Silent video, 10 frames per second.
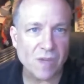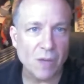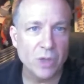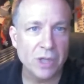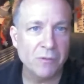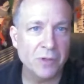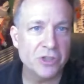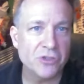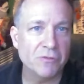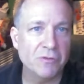we, we
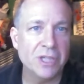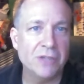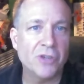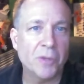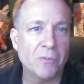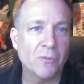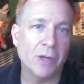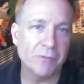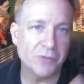just need some, well,